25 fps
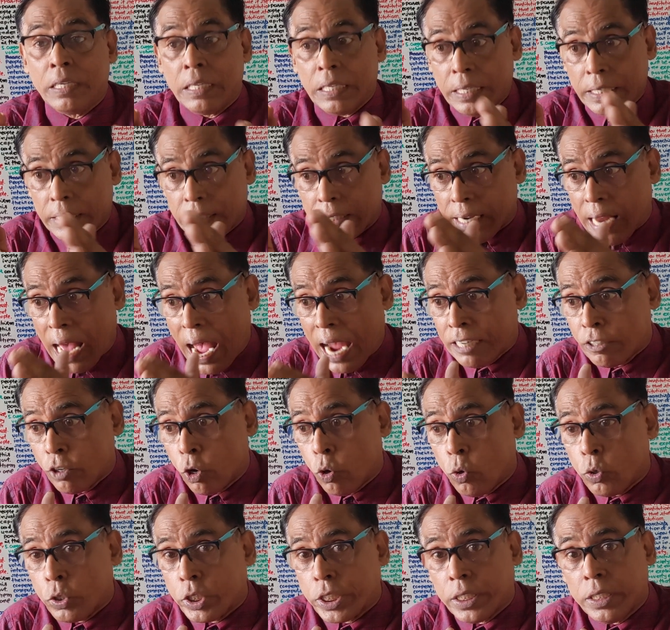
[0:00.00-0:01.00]
is an
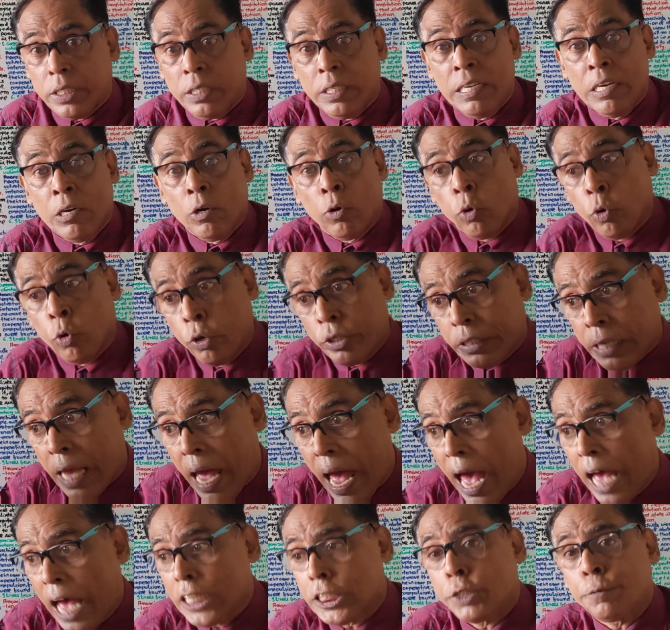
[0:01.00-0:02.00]
ideology which
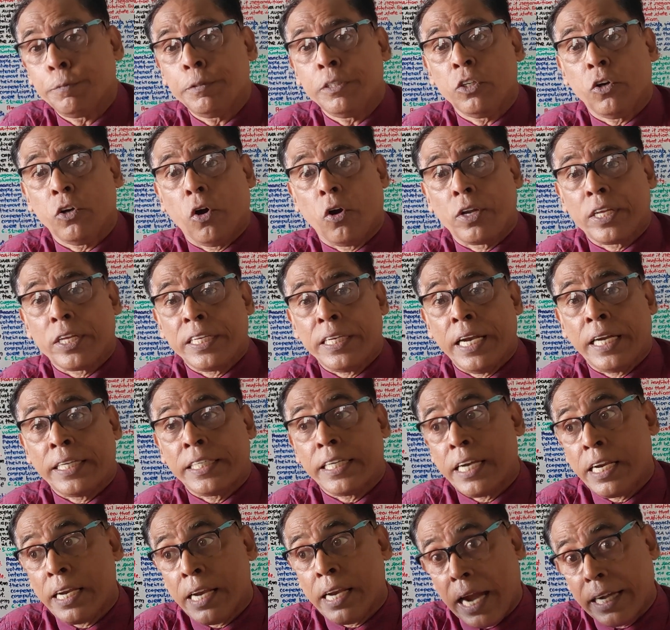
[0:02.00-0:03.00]
has been
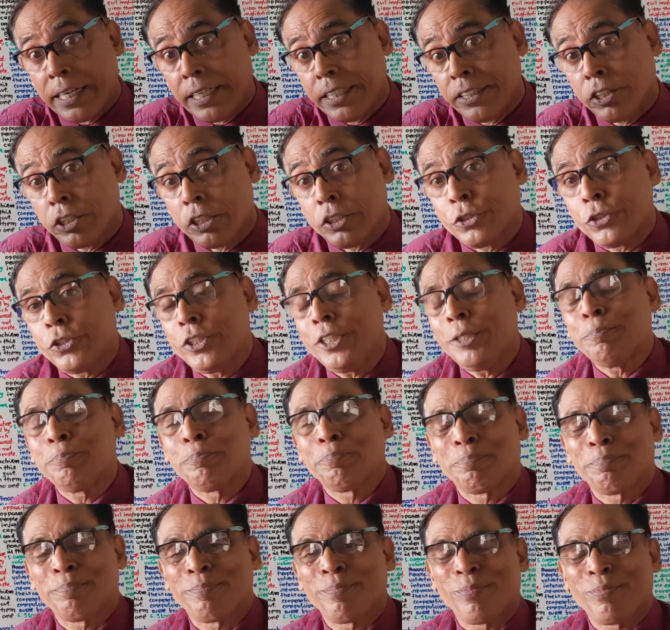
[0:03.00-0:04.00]
originated in 19th century.
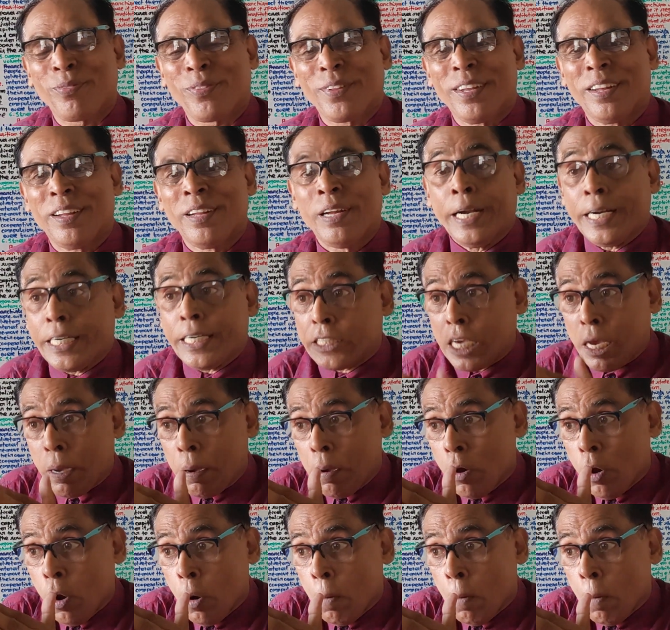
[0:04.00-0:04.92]
It is a